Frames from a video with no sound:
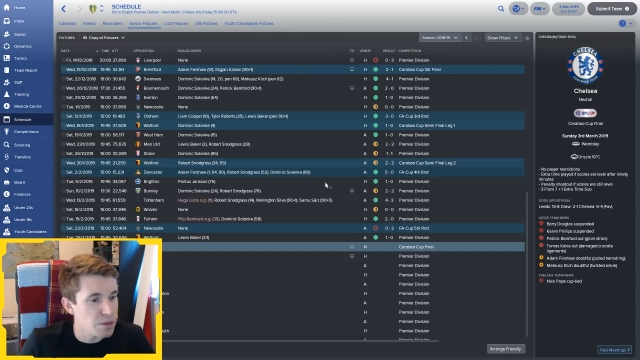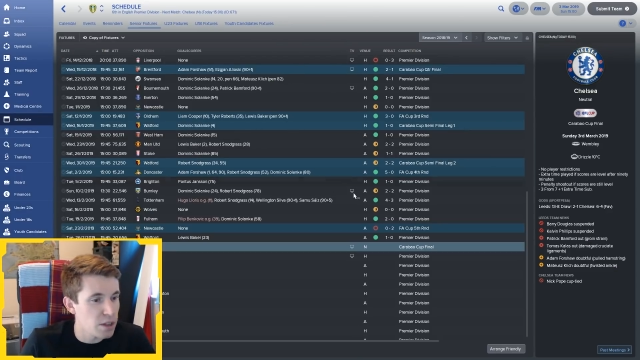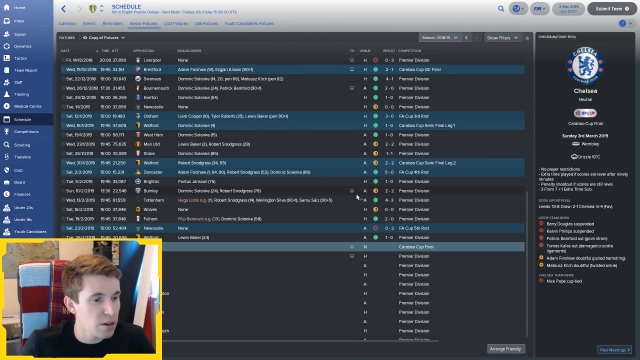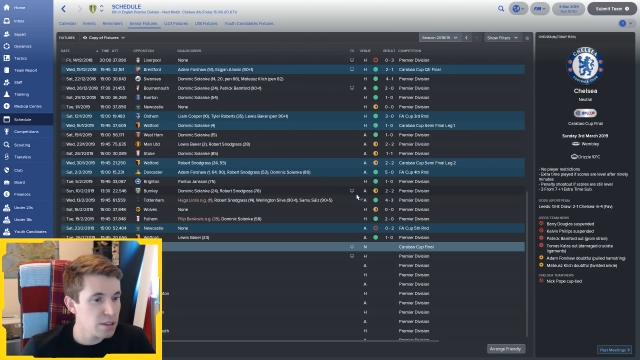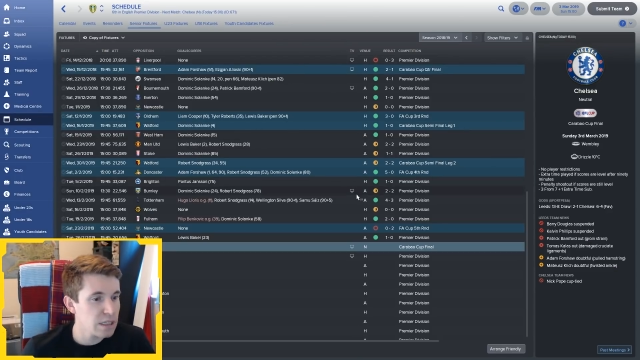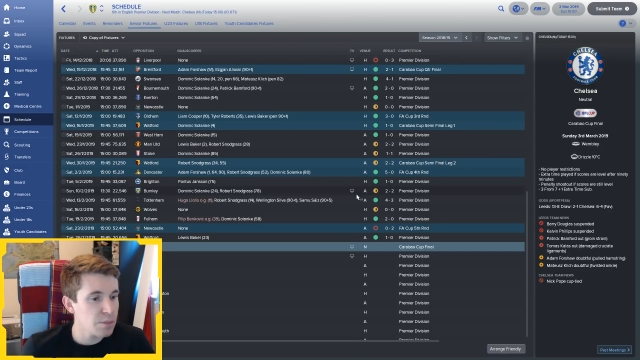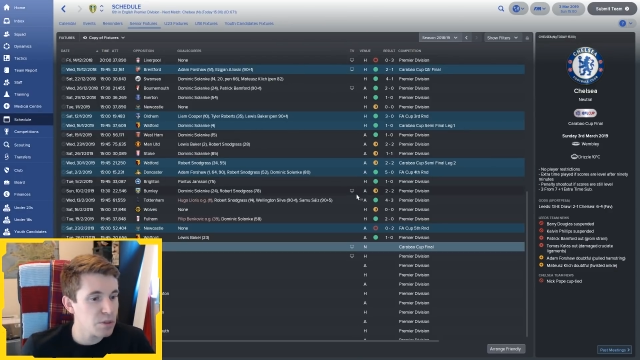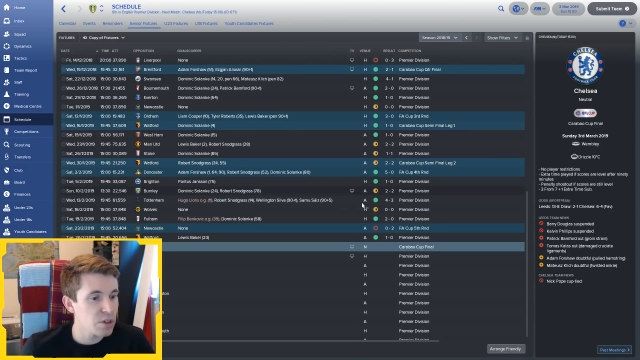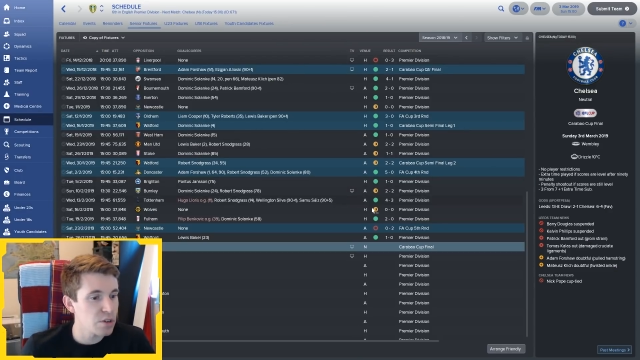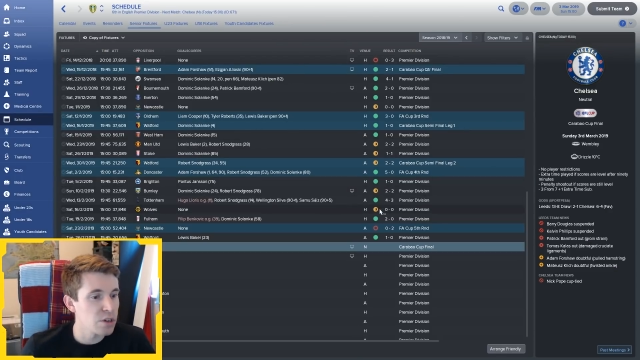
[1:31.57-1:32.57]
So the last
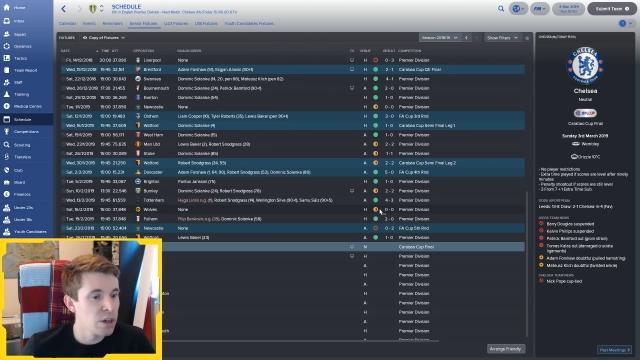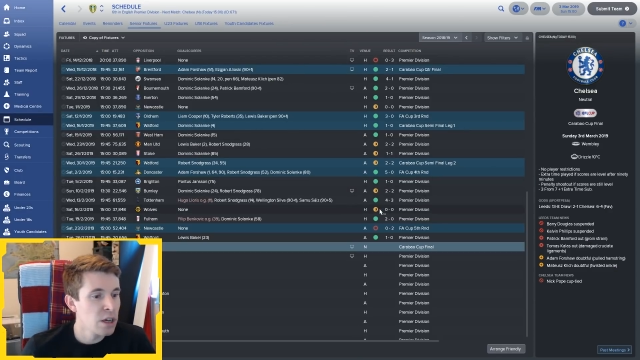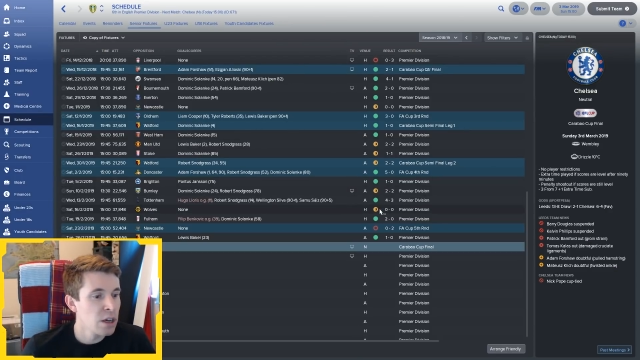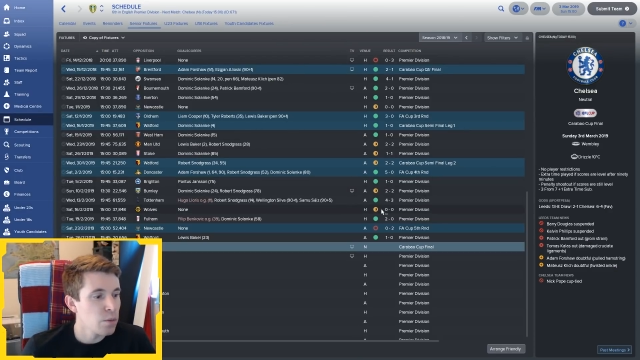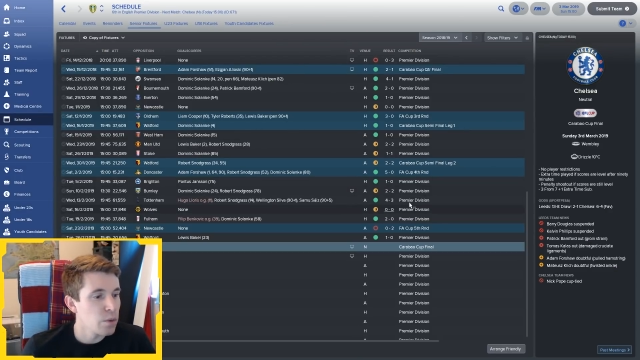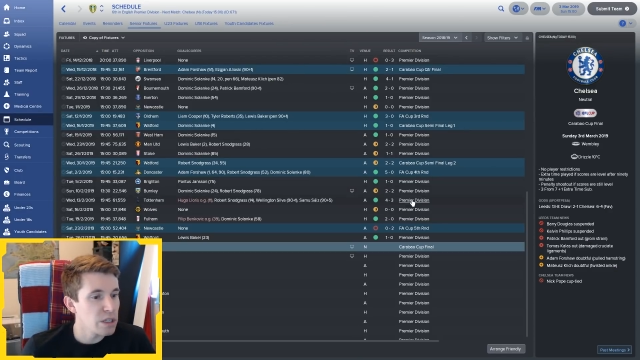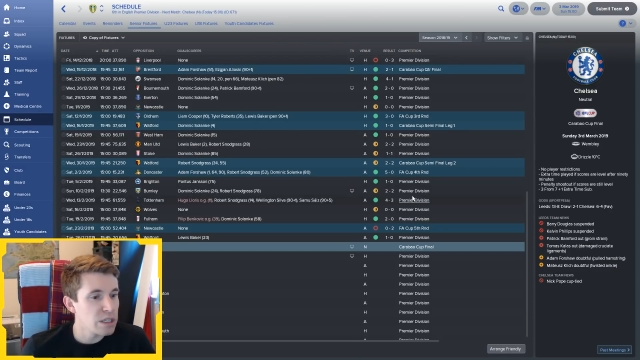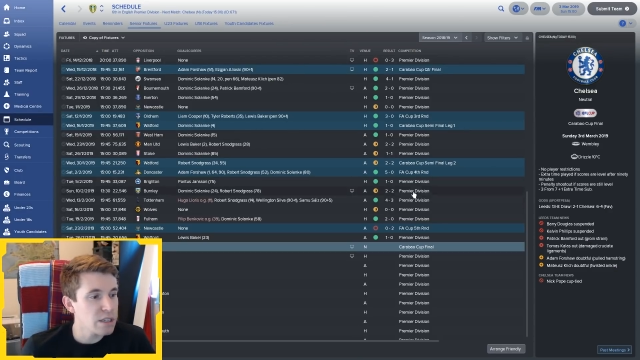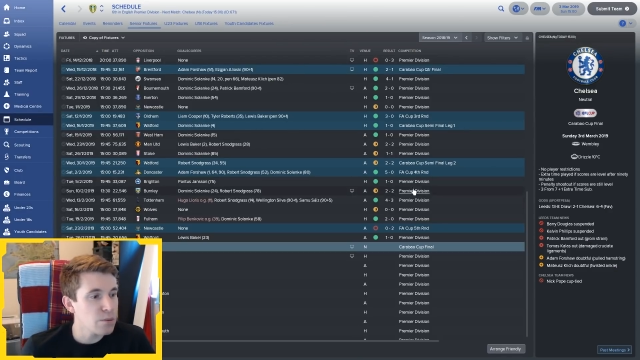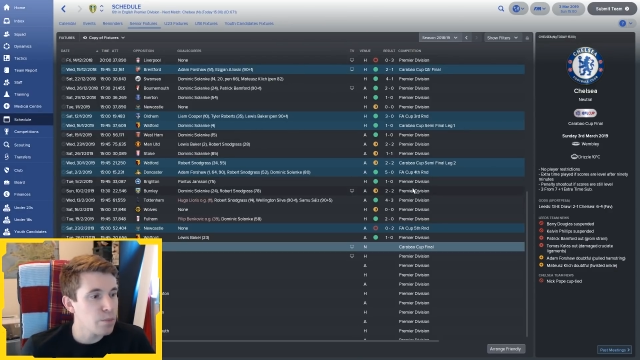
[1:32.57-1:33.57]
episode, we
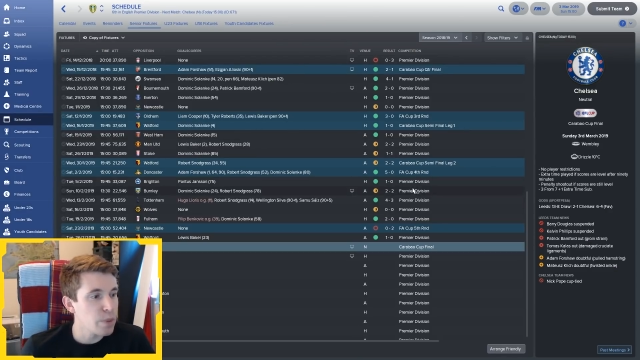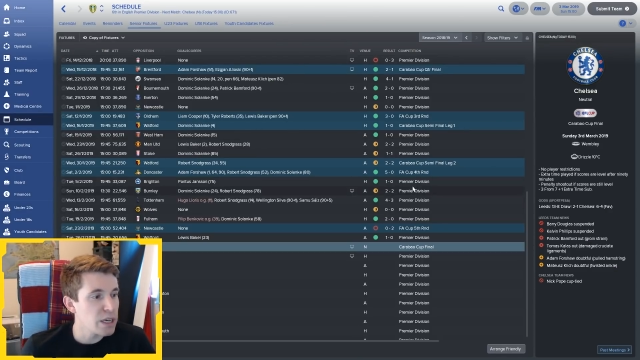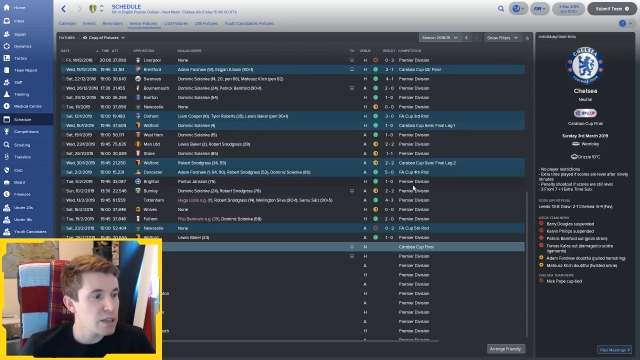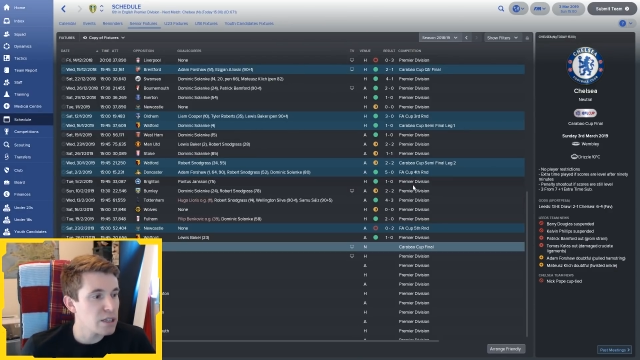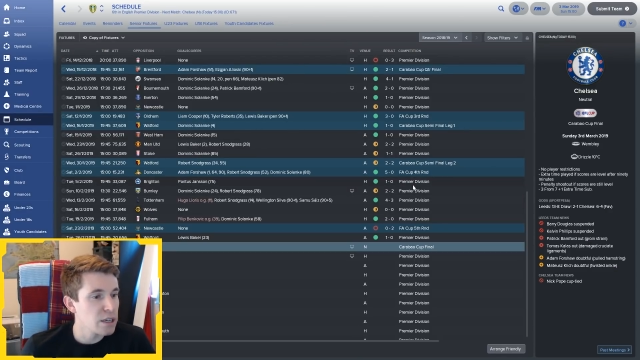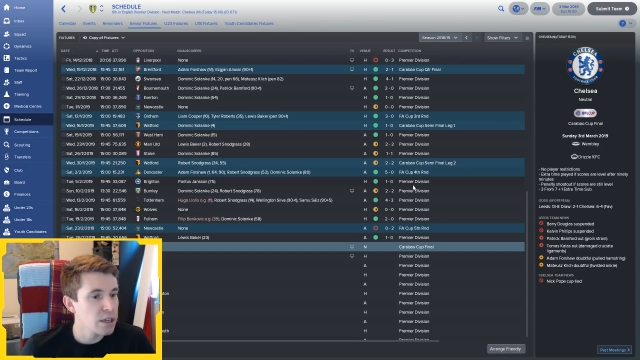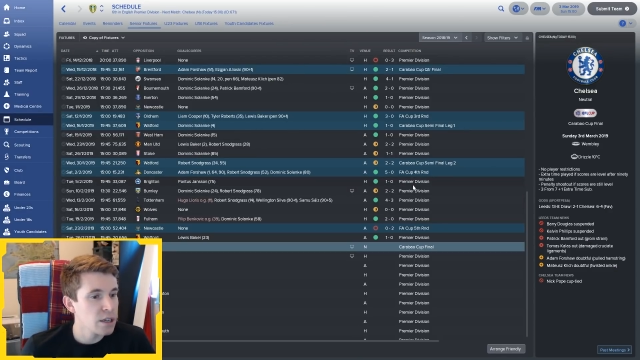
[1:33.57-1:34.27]
did beat